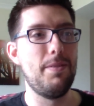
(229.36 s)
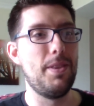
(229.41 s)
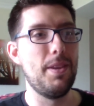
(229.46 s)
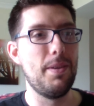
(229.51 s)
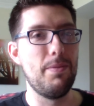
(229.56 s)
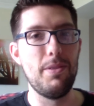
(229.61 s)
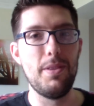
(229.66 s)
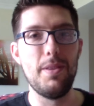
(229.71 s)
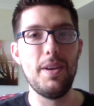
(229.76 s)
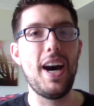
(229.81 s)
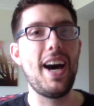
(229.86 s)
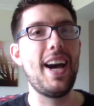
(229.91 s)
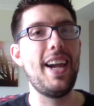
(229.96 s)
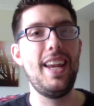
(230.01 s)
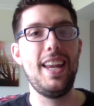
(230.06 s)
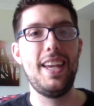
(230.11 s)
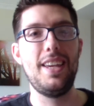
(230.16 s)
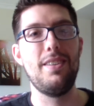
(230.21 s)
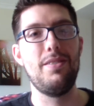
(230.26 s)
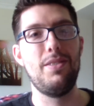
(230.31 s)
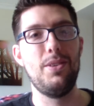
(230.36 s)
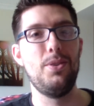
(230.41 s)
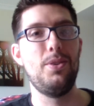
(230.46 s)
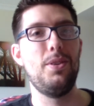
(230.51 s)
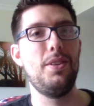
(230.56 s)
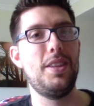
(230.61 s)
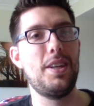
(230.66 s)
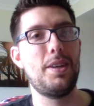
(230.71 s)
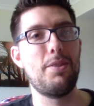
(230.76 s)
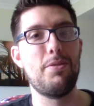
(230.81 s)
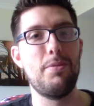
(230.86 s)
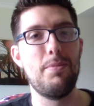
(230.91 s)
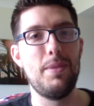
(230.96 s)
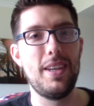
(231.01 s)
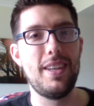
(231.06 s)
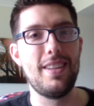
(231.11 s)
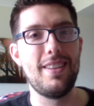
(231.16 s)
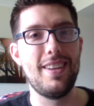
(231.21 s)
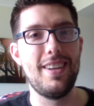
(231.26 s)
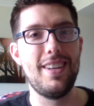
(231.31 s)
the highlight of the whole thing for
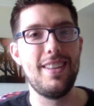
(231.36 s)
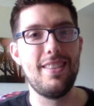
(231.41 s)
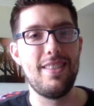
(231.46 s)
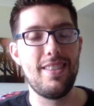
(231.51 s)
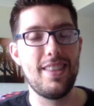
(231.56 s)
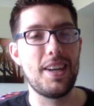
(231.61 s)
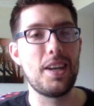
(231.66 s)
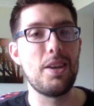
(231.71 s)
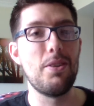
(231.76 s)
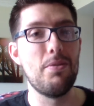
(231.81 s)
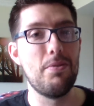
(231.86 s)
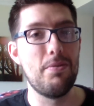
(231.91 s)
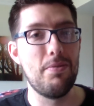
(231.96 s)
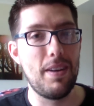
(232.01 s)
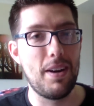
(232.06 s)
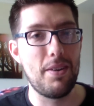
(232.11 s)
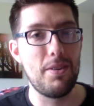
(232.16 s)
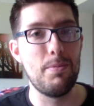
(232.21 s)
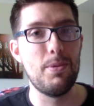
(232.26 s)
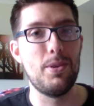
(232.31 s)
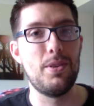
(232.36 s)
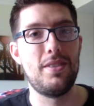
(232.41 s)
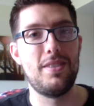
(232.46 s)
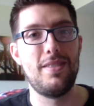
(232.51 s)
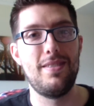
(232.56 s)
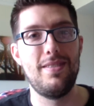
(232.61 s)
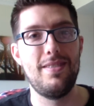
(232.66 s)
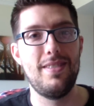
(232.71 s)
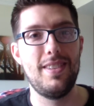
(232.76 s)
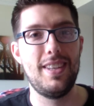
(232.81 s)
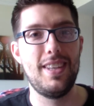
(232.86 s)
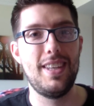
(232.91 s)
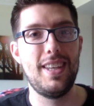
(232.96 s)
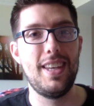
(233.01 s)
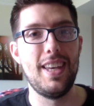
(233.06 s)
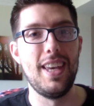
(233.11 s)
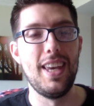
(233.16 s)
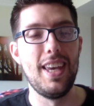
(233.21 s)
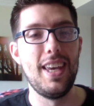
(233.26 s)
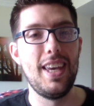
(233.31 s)
me, and thank you very much.
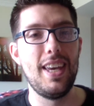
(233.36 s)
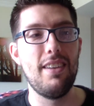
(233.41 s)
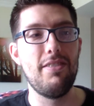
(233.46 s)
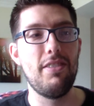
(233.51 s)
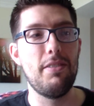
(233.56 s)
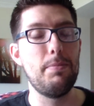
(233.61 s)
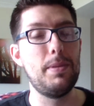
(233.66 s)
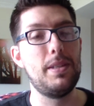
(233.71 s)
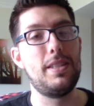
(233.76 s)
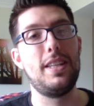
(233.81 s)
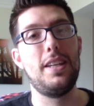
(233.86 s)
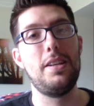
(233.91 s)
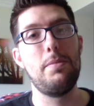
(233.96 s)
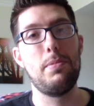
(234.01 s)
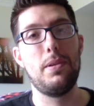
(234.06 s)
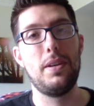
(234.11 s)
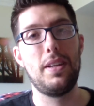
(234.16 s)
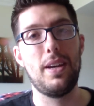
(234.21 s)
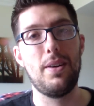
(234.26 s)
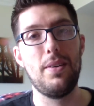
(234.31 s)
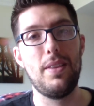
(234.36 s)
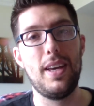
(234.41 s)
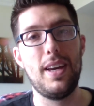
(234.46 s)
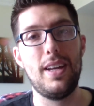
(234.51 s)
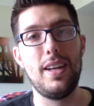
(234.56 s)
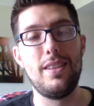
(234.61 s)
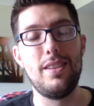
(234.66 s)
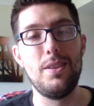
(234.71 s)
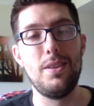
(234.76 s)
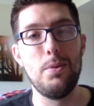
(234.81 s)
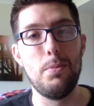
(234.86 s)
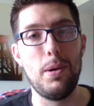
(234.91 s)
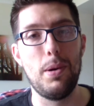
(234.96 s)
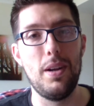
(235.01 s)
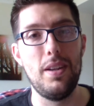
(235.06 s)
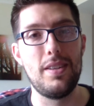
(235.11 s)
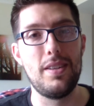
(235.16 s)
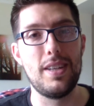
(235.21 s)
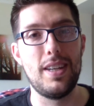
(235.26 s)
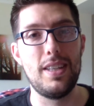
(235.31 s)
If I've missed anybody out there, I do
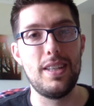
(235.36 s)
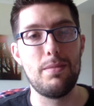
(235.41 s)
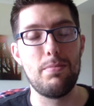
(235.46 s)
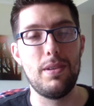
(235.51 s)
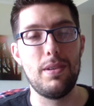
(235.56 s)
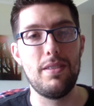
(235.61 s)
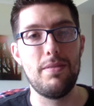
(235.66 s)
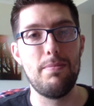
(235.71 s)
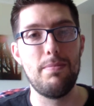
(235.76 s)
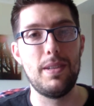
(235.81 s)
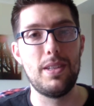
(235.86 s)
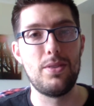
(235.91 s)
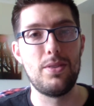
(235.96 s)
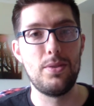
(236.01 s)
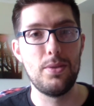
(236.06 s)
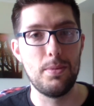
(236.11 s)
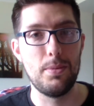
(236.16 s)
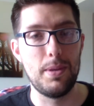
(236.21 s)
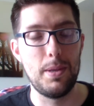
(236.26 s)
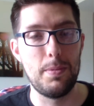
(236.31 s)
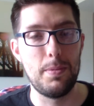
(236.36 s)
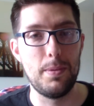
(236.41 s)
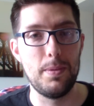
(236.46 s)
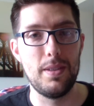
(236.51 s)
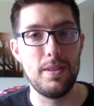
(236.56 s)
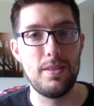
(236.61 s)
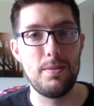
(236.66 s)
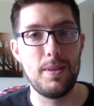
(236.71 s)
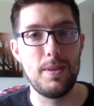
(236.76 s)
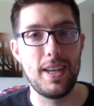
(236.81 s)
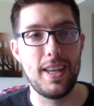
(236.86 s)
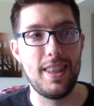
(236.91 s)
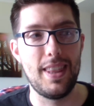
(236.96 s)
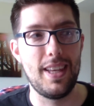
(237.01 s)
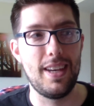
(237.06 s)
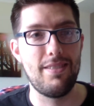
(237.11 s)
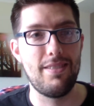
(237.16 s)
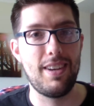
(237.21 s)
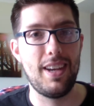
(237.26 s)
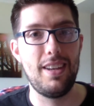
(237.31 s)
apologise, but I've met so many people this
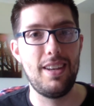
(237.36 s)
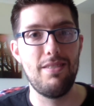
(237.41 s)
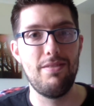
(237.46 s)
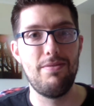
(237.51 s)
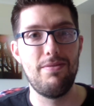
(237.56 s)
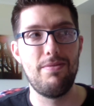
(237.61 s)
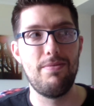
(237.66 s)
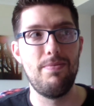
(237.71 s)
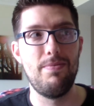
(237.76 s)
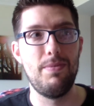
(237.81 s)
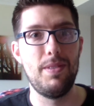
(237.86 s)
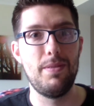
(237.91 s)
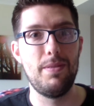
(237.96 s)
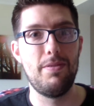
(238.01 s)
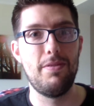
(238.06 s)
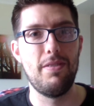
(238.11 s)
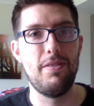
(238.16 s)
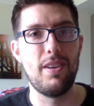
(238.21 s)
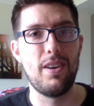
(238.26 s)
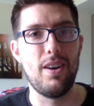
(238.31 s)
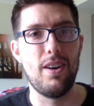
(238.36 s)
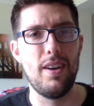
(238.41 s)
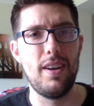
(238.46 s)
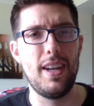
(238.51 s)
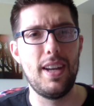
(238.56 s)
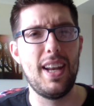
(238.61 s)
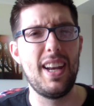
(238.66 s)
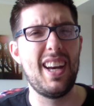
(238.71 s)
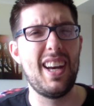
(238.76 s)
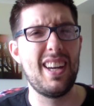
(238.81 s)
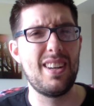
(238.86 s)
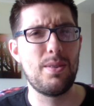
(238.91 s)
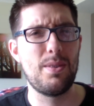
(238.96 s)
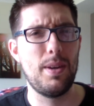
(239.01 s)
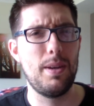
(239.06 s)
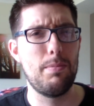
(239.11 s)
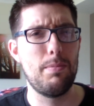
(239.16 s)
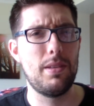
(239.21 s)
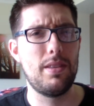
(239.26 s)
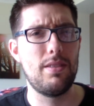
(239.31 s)
weekend that I've kind of forgotten, and I had
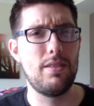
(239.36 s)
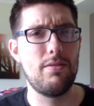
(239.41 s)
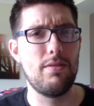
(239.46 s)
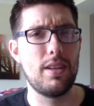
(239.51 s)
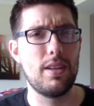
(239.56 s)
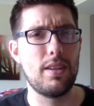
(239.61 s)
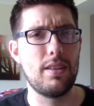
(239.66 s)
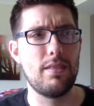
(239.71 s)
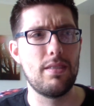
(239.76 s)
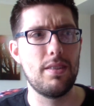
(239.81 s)
quite a bit to drink,